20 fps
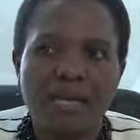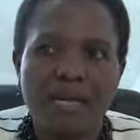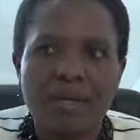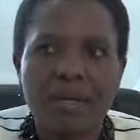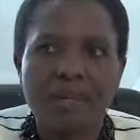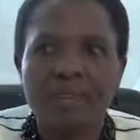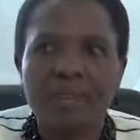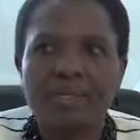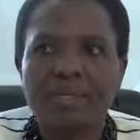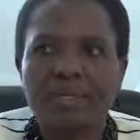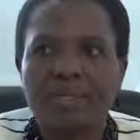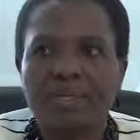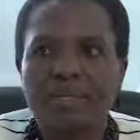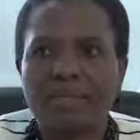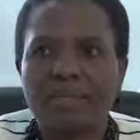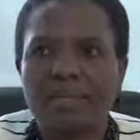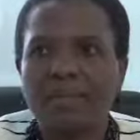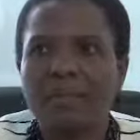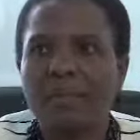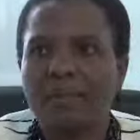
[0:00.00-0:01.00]
and what it
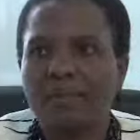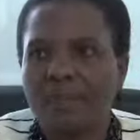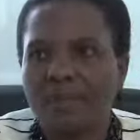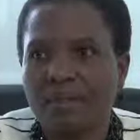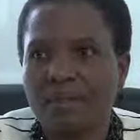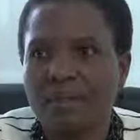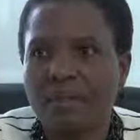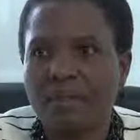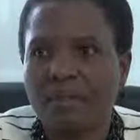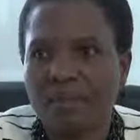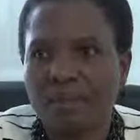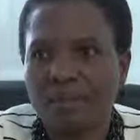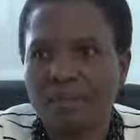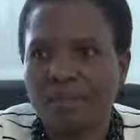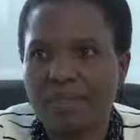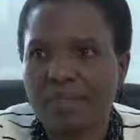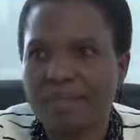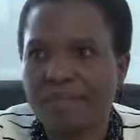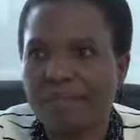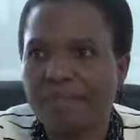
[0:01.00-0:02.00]
is now within the
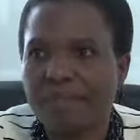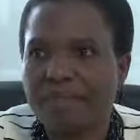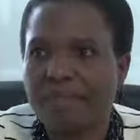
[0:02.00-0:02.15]
Commission.